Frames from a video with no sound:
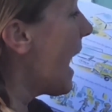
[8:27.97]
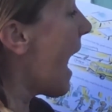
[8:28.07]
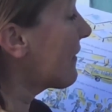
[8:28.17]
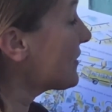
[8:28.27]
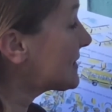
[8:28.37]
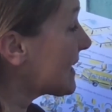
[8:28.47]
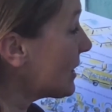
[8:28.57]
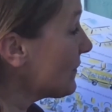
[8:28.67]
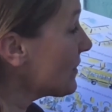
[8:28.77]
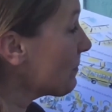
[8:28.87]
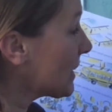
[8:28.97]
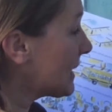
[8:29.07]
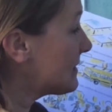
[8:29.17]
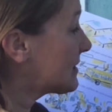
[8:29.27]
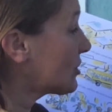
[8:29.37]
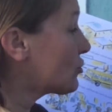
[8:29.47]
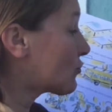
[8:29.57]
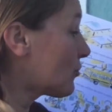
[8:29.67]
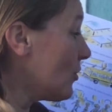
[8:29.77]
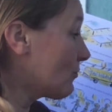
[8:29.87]
At the center of the plant is a
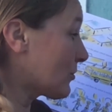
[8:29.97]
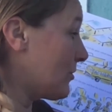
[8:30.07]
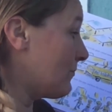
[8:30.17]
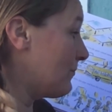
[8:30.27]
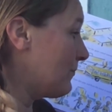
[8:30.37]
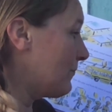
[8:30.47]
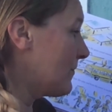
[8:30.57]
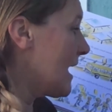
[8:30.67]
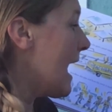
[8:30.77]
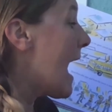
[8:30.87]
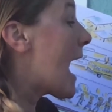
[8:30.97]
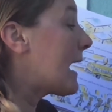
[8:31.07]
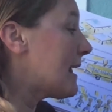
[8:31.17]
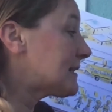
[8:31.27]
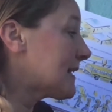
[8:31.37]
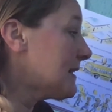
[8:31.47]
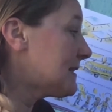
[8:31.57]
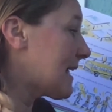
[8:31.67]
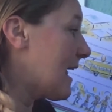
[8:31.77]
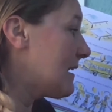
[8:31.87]
control room, and at
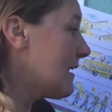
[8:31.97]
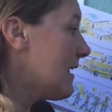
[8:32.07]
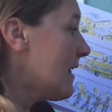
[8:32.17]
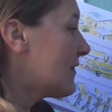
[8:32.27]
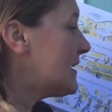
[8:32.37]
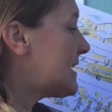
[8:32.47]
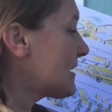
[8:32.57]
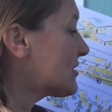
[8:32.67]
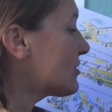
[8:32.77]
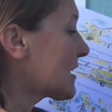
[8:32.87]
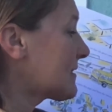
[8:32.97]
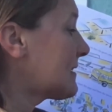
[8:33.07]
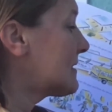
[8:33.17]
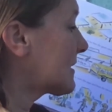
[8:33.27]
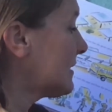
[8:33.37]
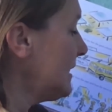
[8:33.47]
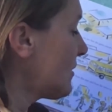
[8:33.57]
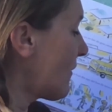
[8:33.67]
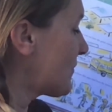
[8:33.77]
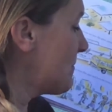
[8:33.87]
sunset, the desert dust is cleaned
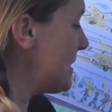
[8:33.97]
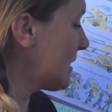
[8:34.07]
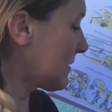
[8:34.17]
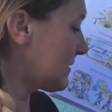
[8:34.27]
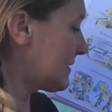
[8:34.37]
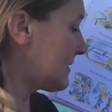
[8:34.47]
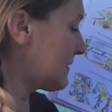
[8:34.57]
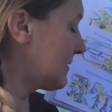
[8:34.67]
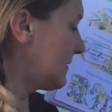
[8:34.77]
off the mirrors.